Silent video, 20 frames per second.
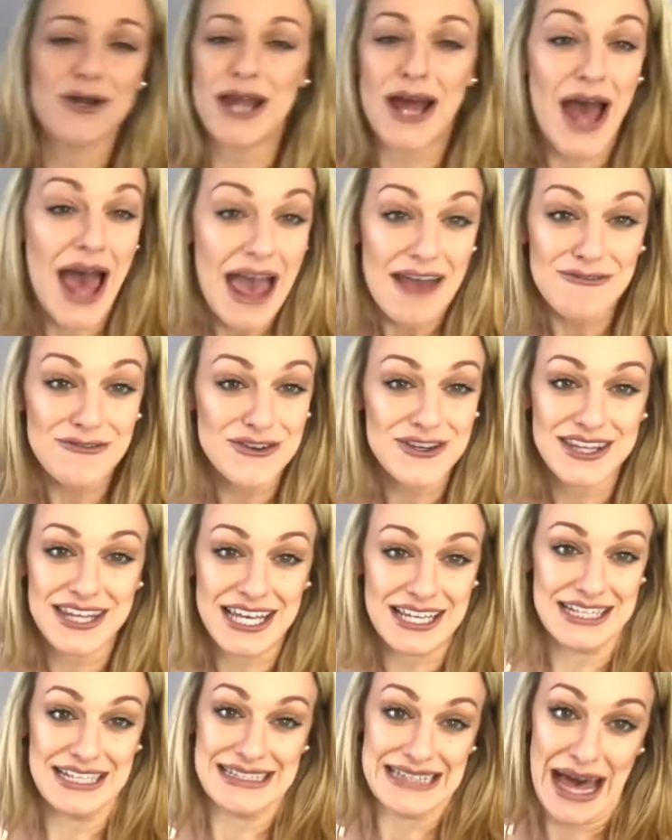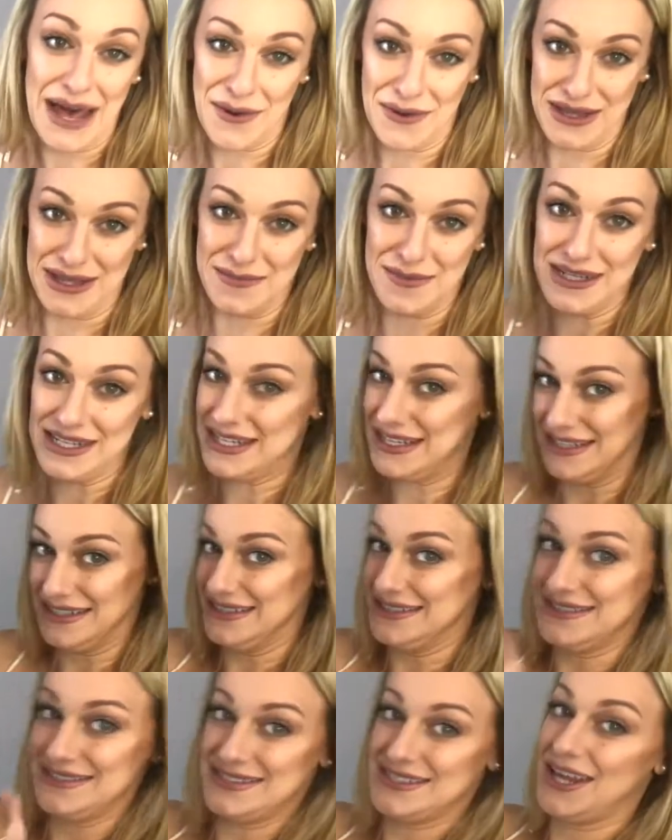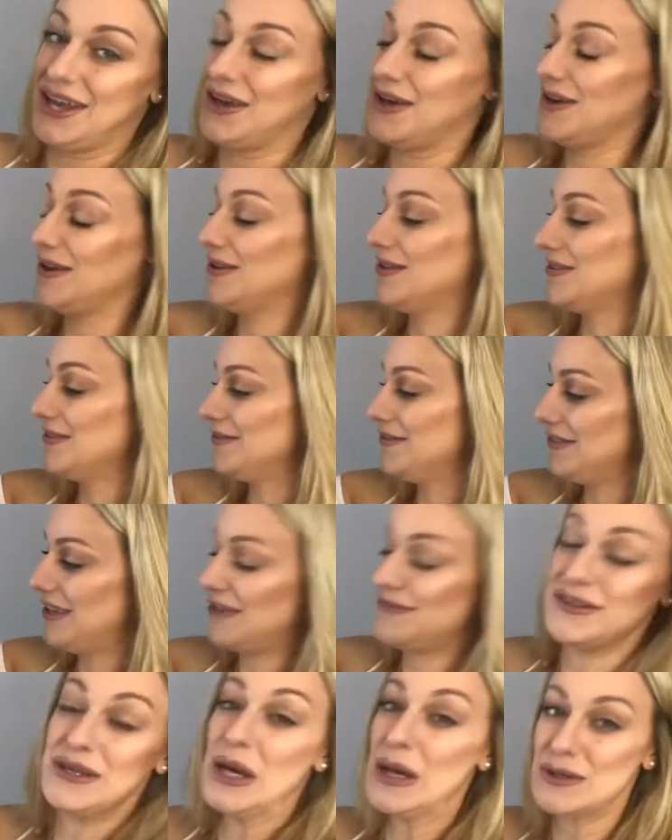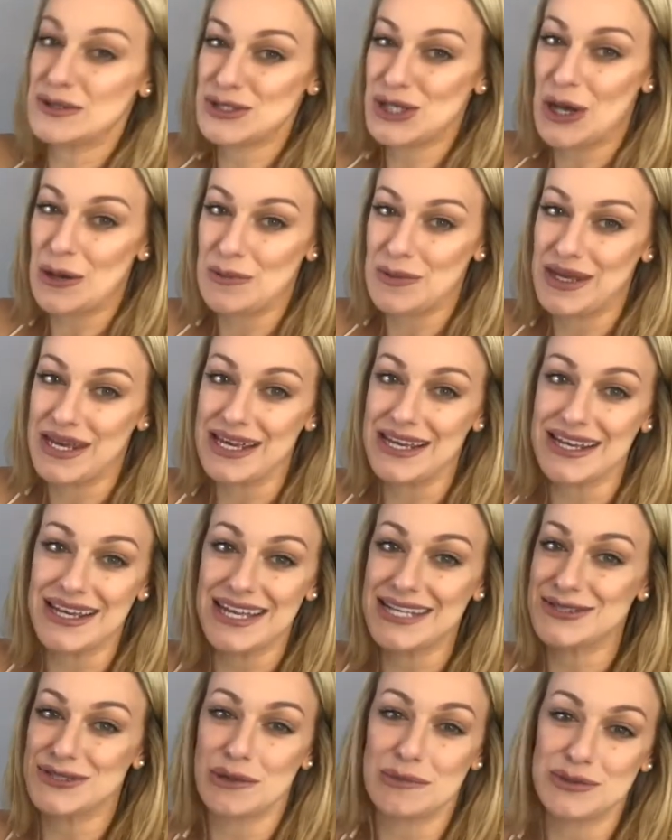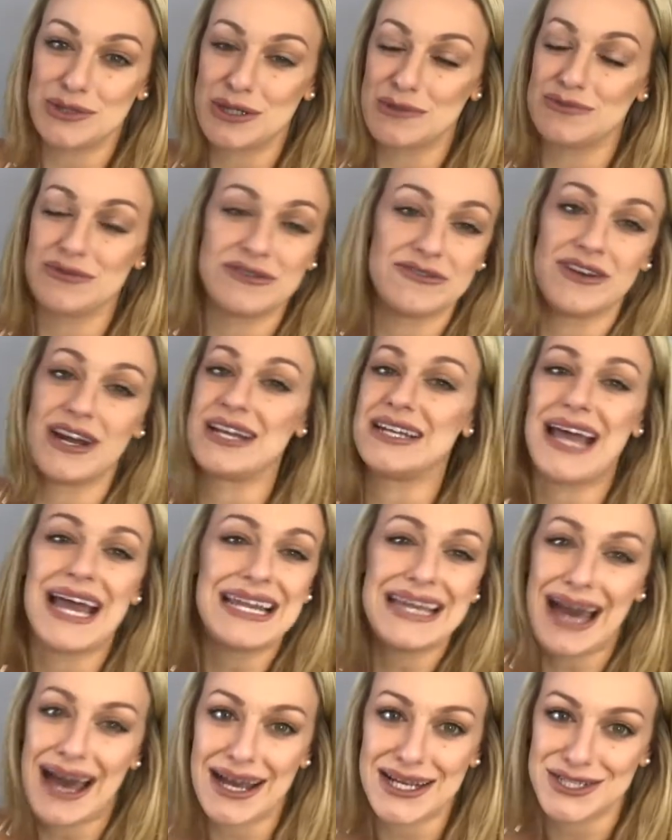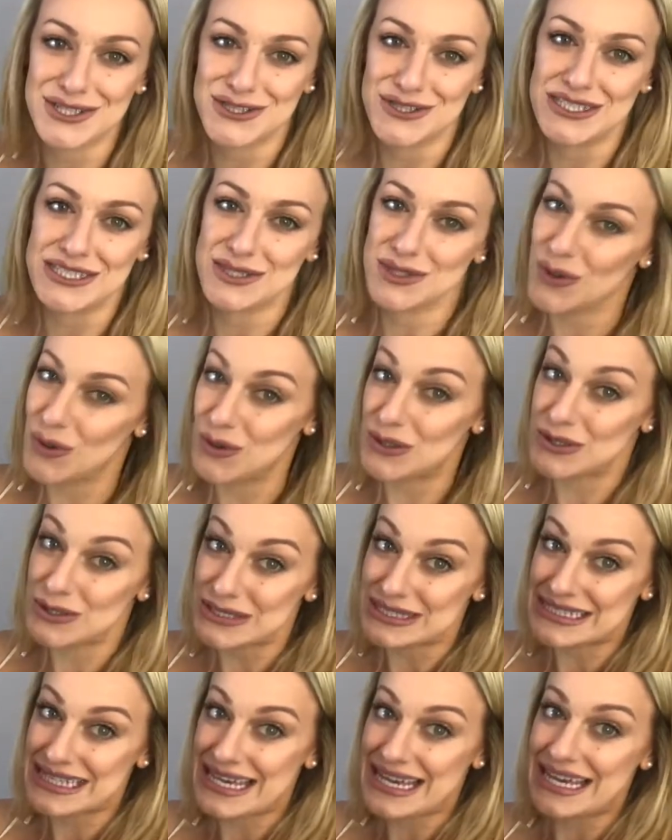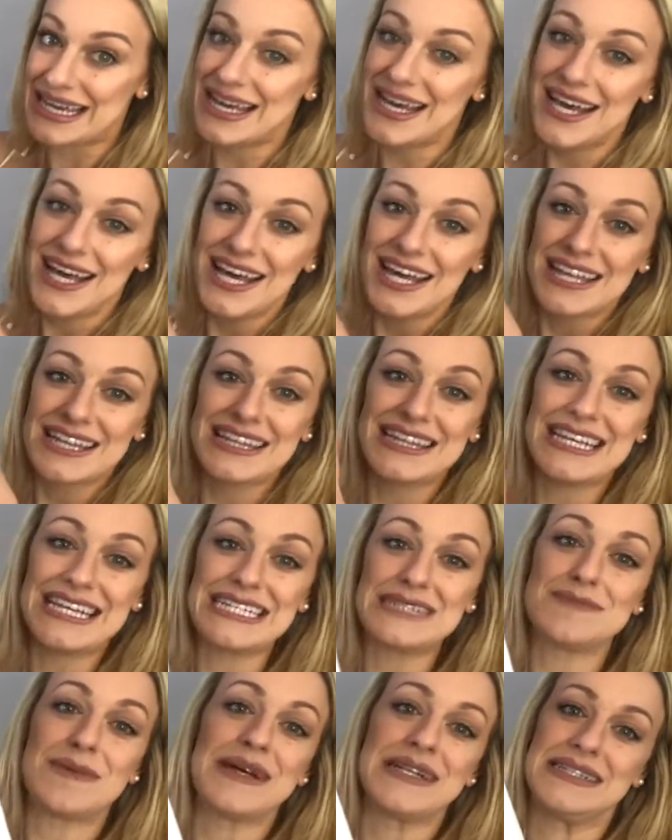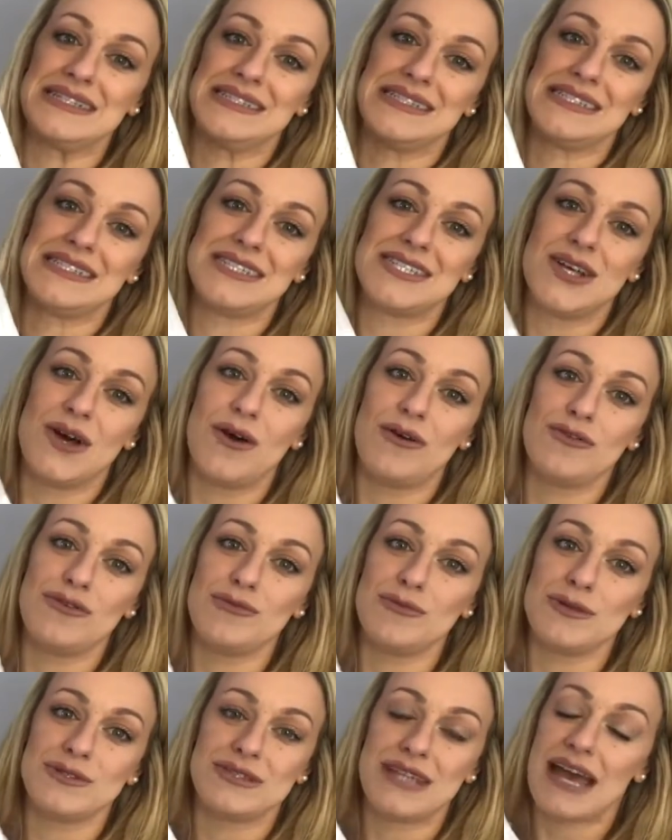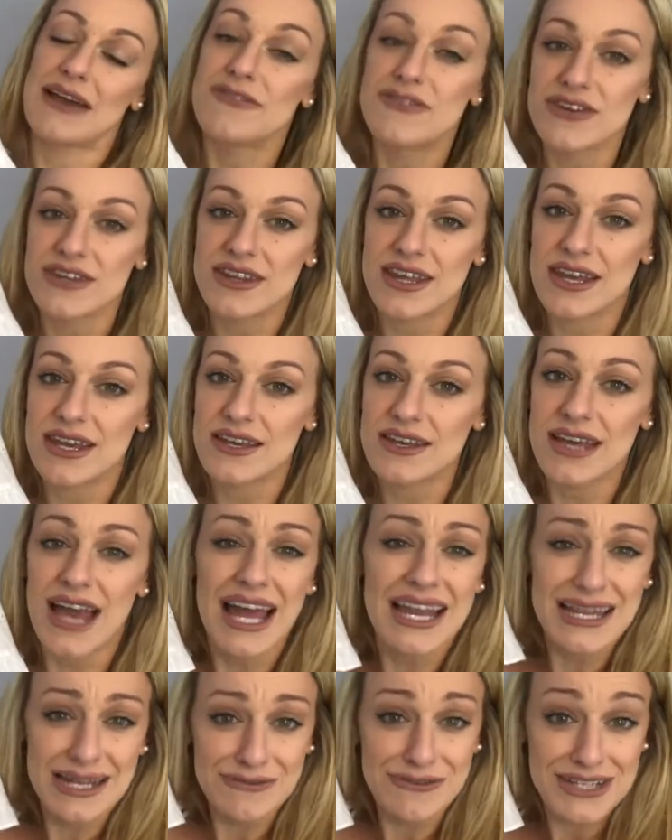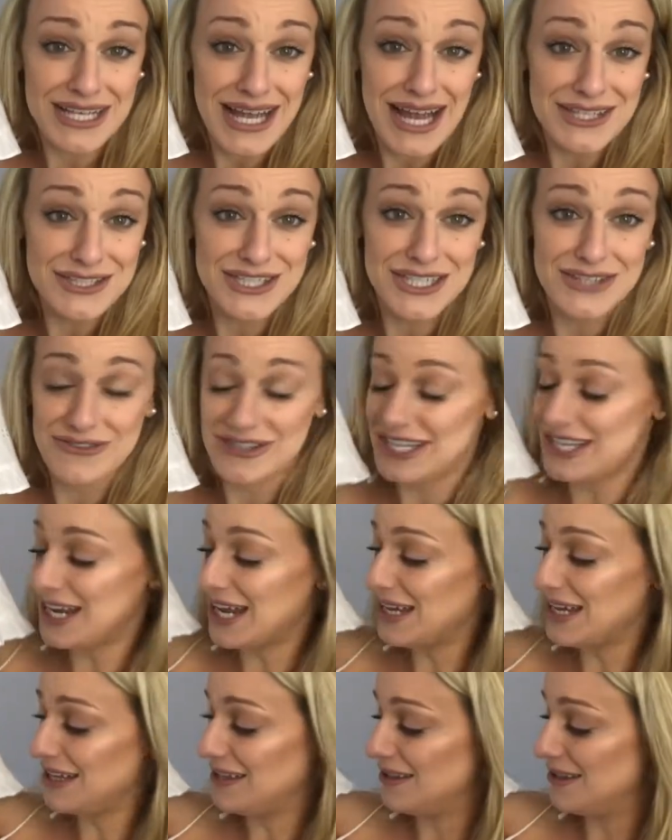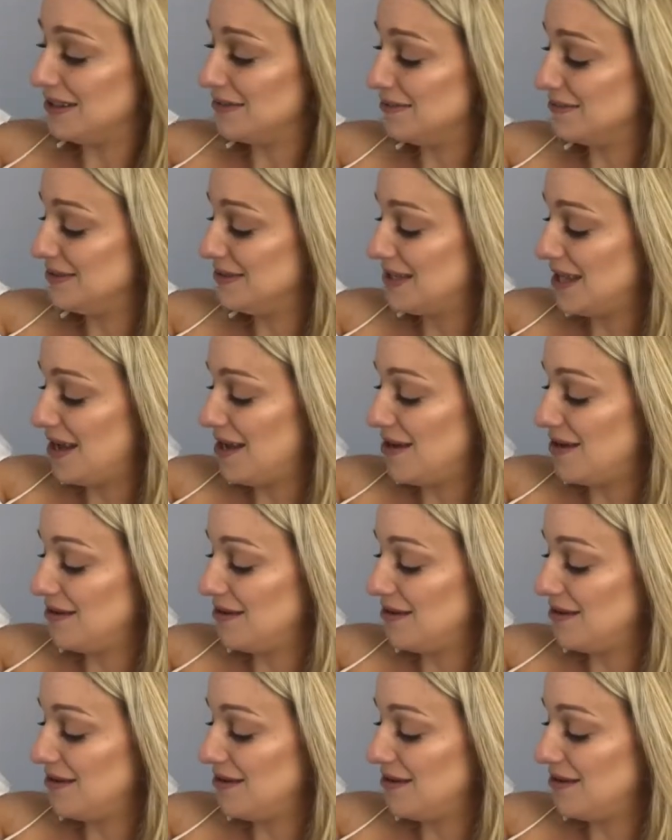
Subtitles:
on everything that's out at the minute. So if you go shopping in Topshop, Revive, any high street store, you'll see these buttons on almost everything. And I really actually really like them, so